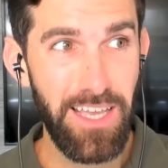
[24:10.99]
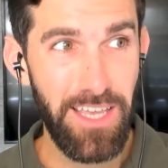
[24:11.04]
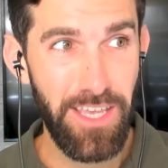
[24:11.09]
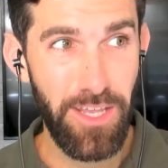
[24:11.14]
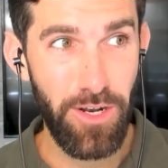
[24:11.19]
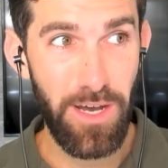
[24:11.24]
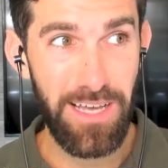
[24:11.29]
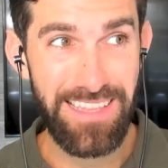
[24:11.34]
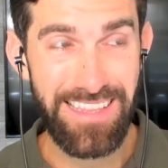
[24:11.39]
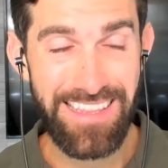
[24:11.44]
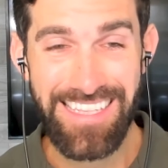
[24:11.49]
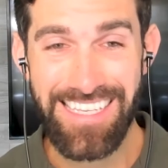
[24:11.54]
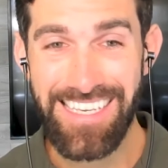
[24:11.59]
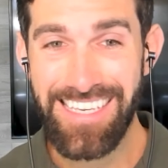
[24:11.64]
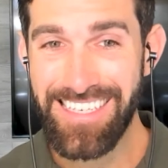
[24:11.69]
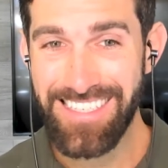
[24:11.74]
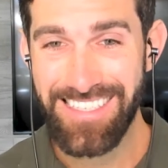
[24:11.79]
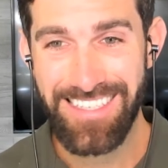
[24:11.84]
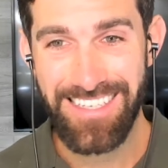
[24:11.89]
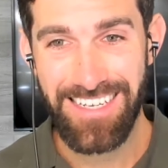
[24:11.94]
at
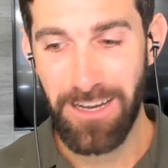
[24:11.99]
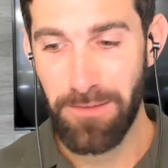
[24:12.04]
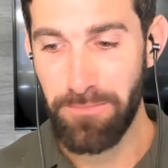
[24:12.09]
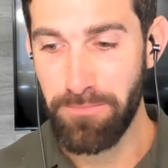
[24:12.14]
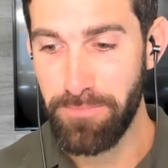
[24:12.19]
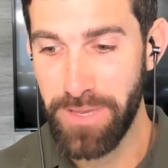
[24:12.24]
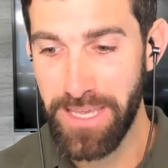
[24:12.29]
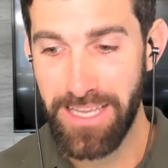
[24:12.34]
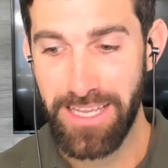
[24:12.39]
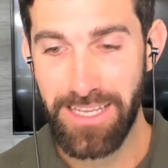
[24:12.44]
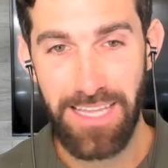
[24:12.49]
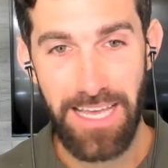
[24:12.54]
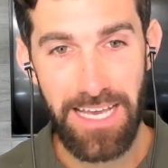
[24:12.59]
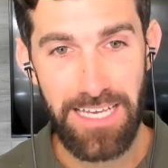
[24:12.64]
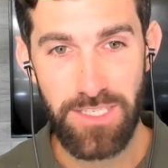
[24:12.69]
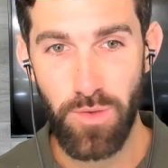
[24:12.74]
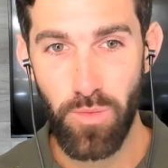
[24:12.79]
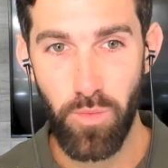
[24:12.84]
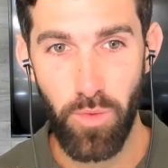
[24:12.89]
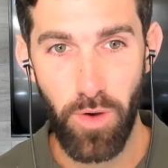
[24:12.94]
least a big
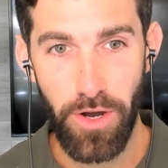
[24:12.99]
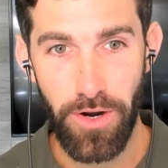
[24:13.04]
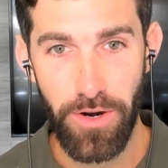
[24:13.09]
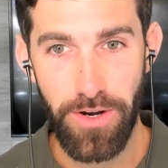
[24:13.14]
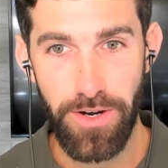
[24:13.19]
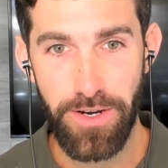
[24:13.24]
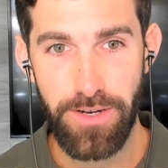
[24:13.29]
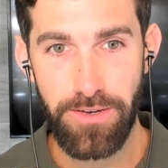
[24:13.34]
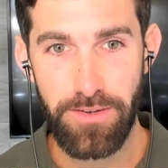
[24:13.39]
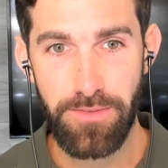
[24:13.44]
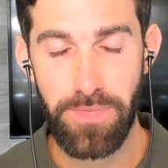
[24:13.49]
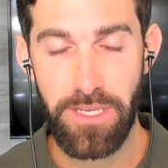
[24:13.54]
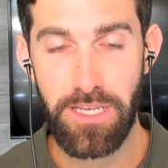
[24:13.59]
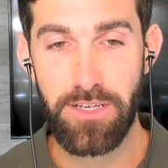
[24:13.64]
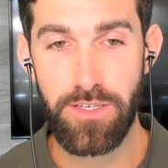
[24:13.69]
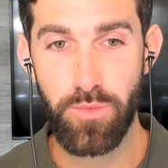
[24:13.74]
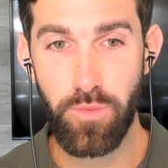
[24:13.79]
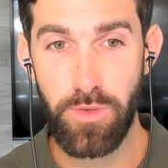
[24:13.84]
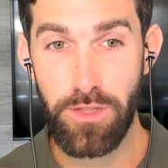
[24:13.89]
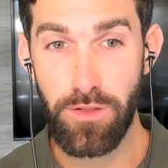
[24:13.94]
glass of water,
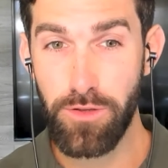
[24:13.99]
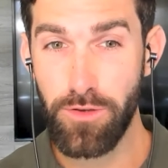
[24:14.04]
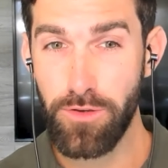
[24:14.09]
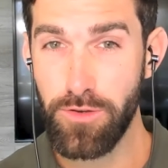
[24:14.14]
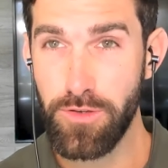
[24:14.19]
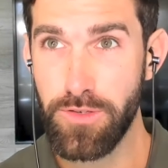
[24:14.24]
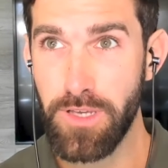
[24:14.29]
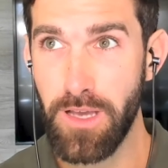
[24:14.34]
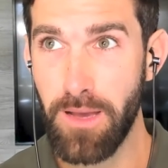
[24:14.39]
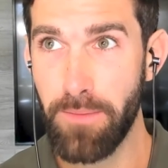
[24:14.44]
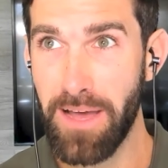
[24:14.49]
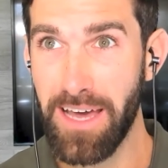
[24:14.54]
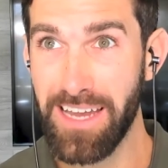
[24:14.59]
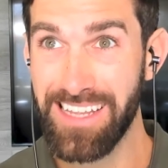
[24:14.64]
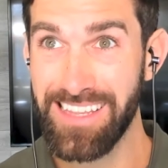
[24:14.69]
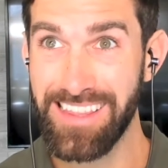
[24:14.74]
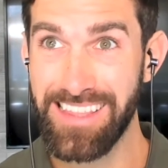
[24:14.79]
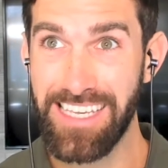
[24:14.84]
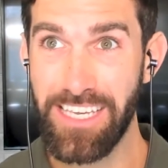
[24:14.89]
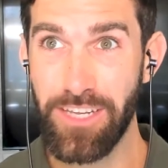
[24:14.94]
because we lose about
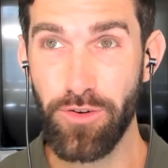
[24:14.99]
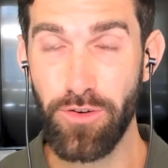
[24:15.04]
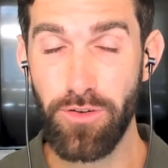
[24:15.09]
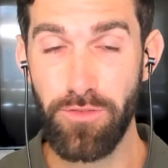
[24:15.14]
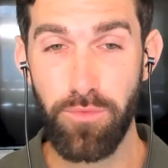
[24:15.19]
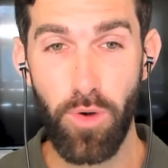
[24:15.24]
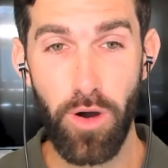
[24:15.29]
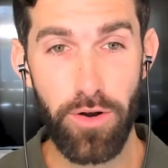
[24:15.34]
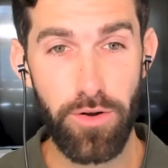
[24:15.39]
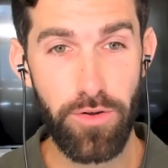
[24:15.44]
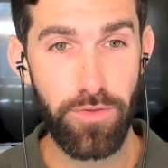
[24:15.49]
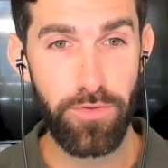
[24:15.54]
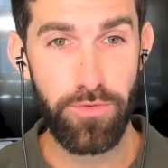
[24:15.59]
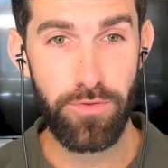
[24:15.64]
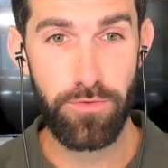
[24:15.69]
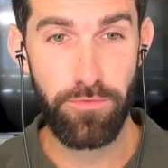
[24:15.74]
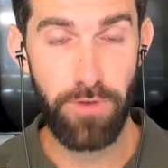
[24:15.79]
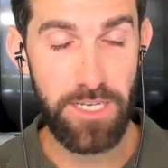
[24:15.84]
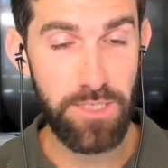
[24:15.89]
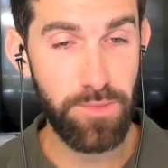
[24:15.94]
1 liter of water
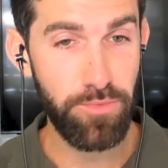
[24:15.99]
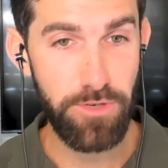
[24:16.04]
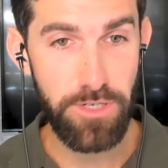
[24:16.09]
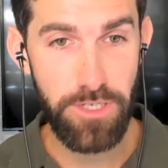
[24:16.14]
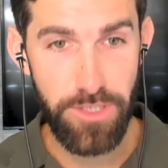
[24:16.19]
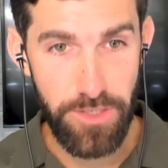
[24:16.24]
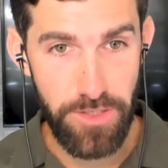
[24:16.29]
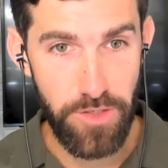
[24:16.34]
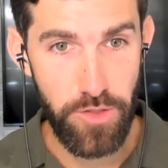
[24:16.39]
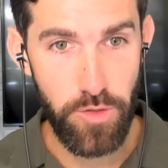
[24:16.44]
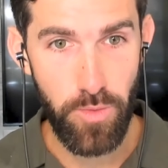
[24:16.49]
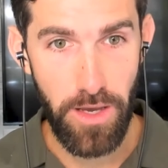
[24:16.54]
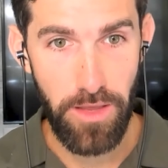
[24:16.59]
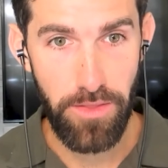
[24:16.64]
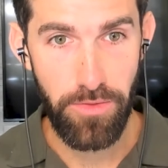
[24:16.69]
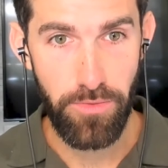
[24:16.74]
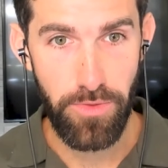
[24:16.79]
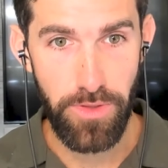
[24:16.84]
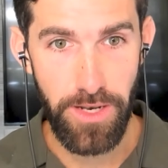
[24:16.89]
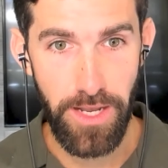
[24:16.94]
through respiration and sweat
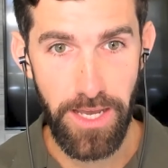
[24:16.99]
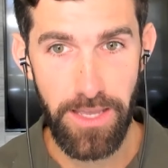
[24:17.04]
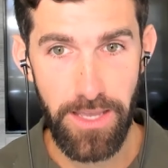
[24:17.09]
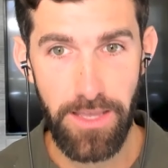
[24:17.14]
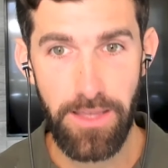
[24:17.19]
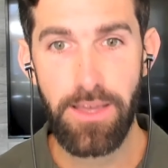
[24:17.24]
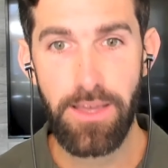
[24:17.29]
through the night.